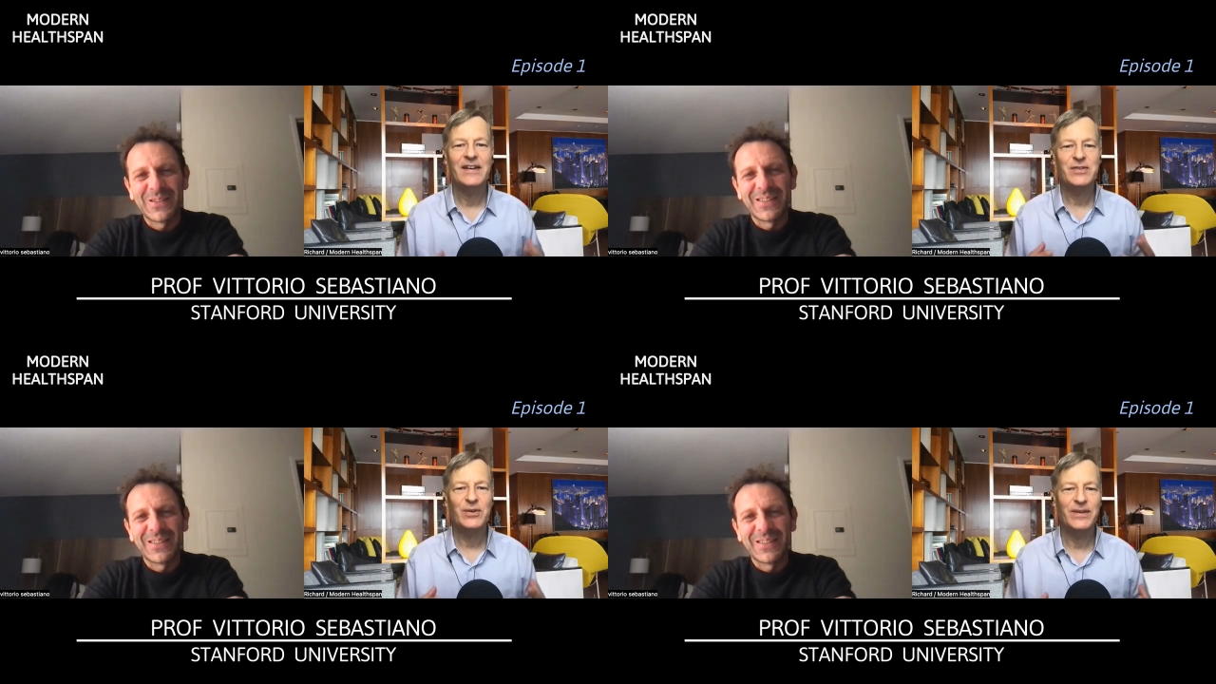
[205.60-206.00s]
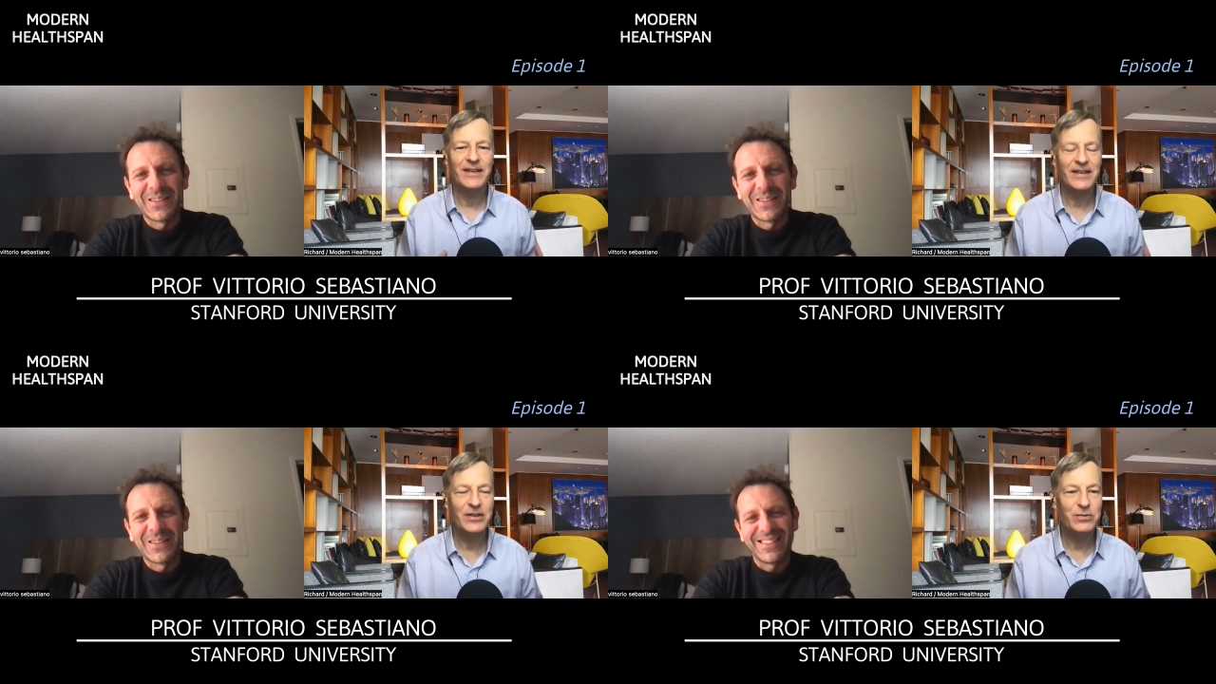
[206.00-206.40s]
Speaker 1: So
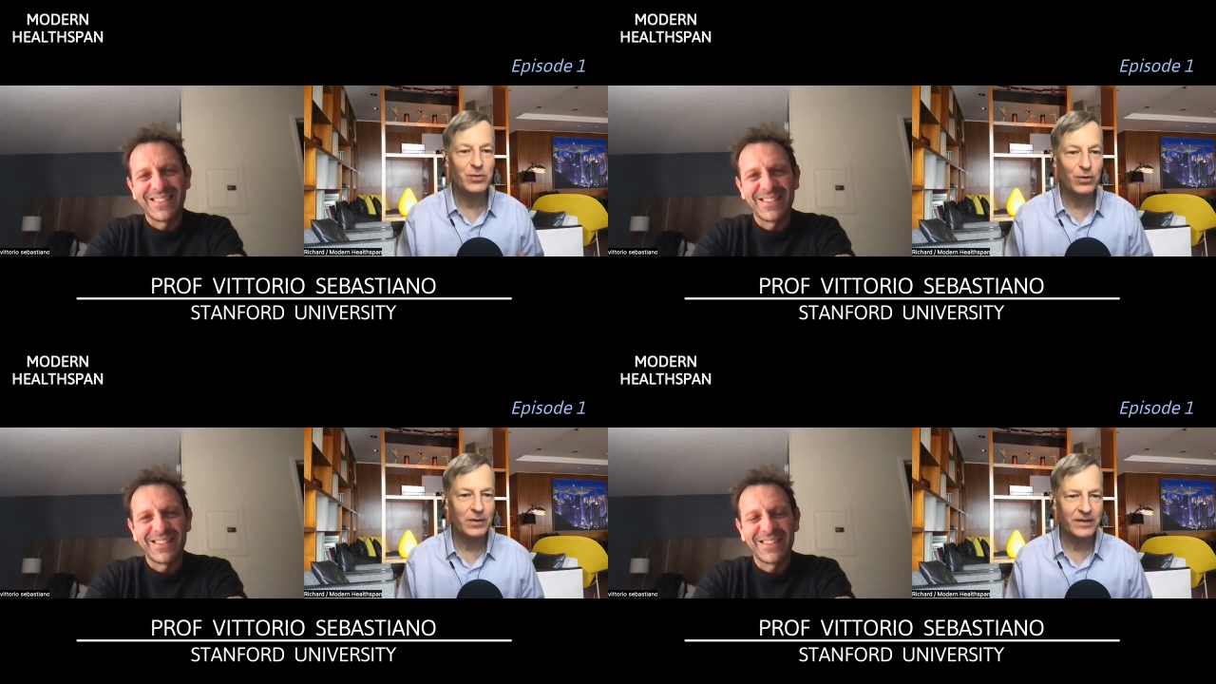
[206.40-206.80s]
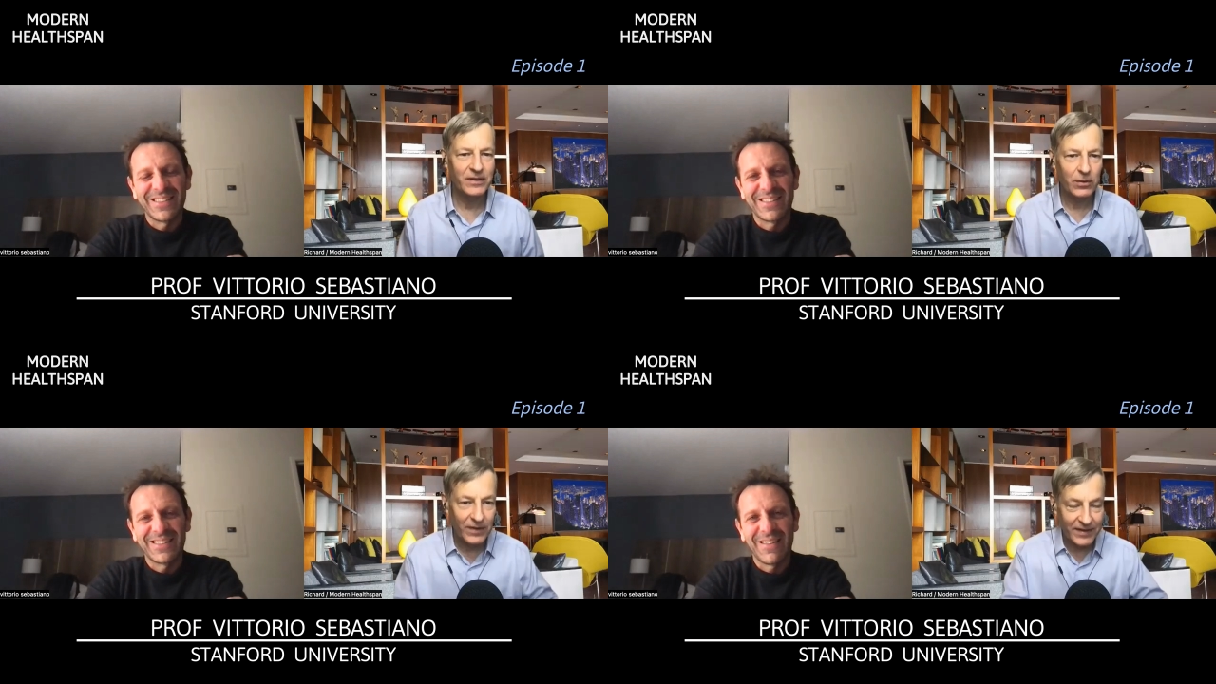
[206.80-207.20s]
can you talk, uh,
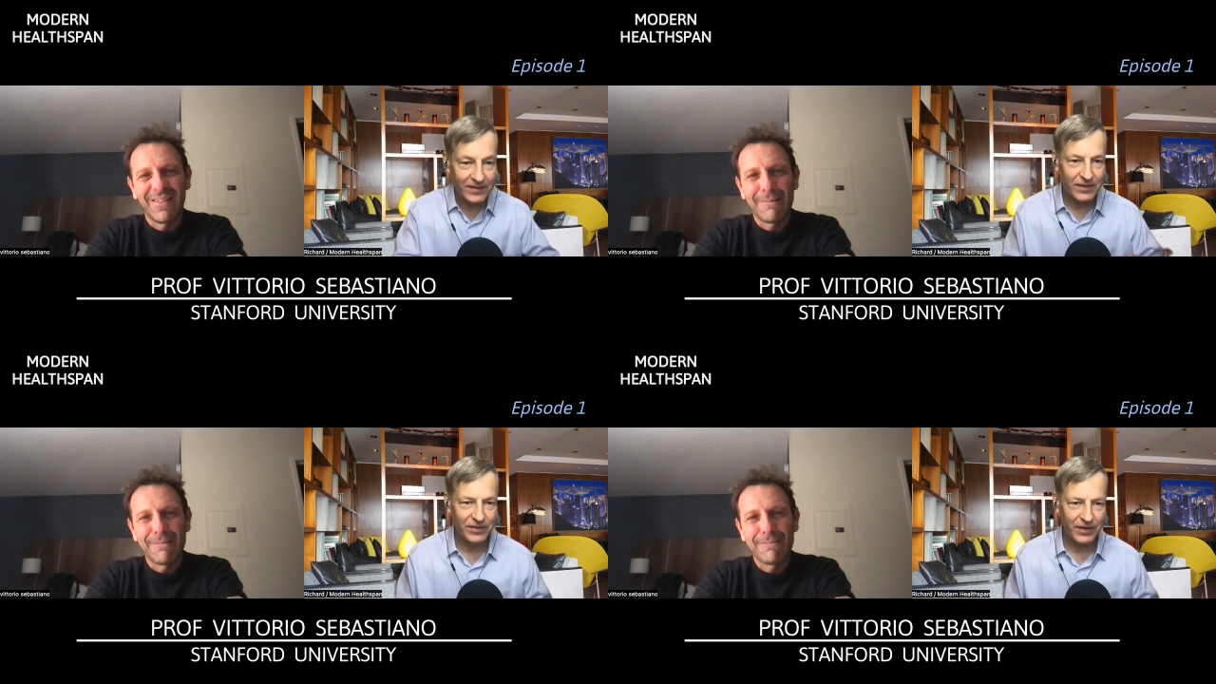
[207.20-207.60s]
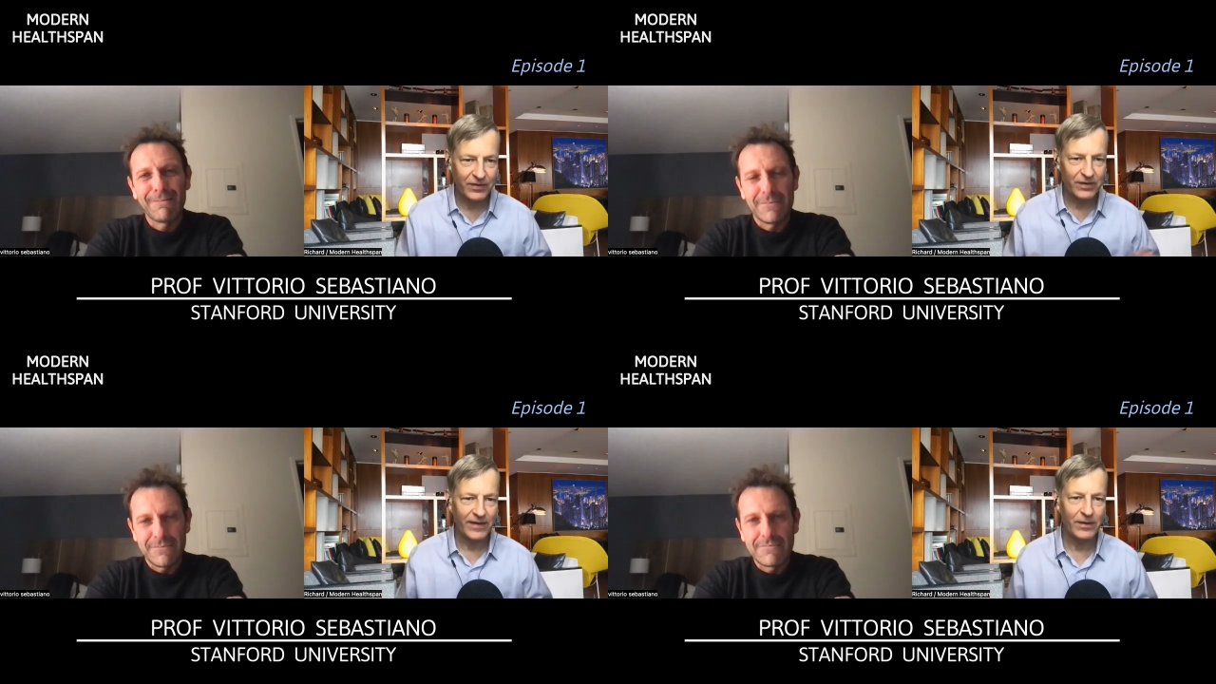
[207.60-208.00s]
you know, like the
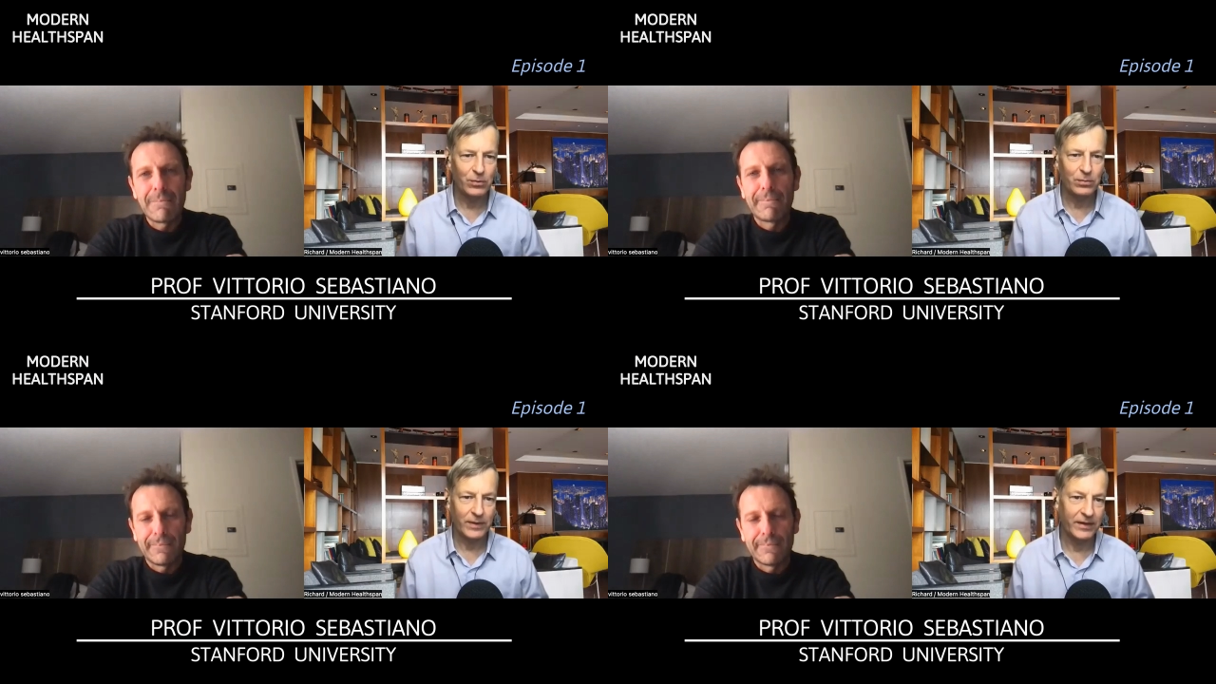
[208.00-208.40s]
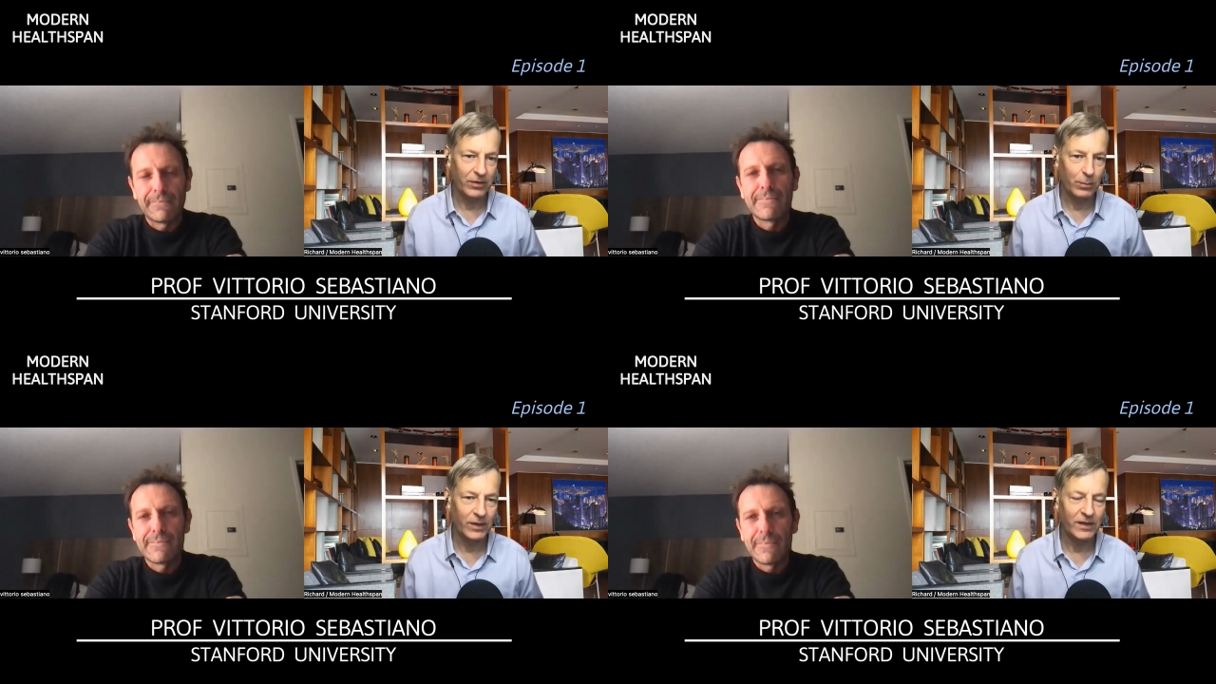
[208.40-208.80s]
theory of how
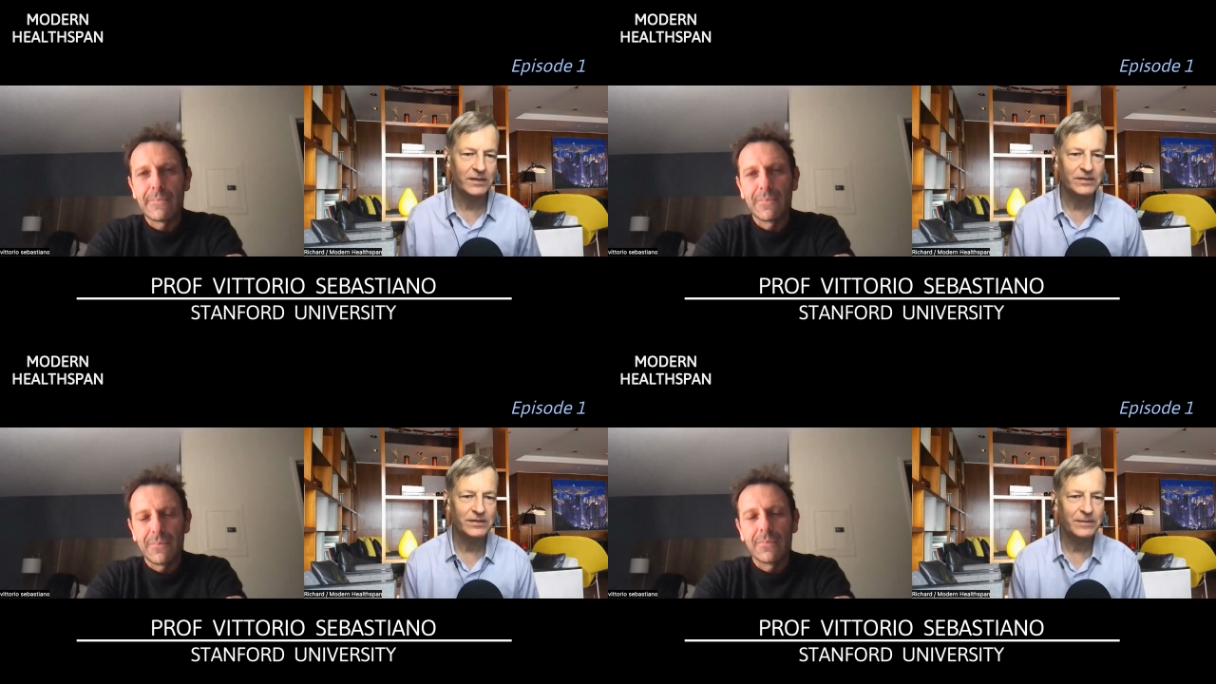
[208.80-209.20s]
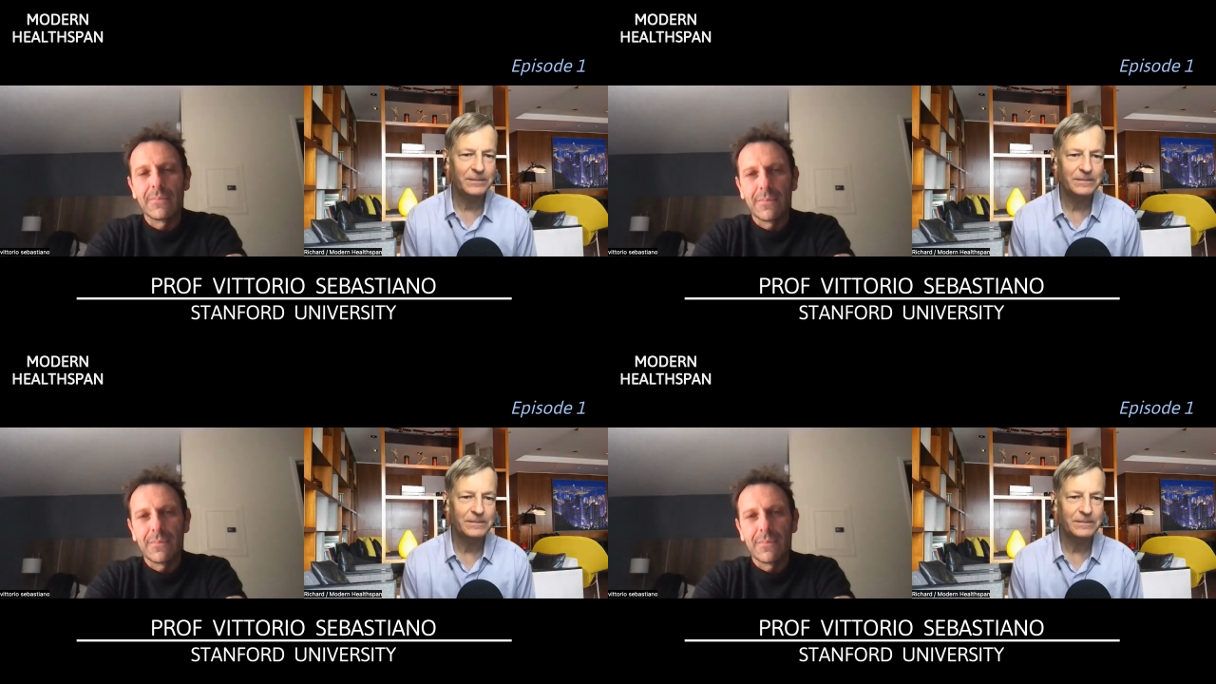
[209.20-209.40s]
ERA works?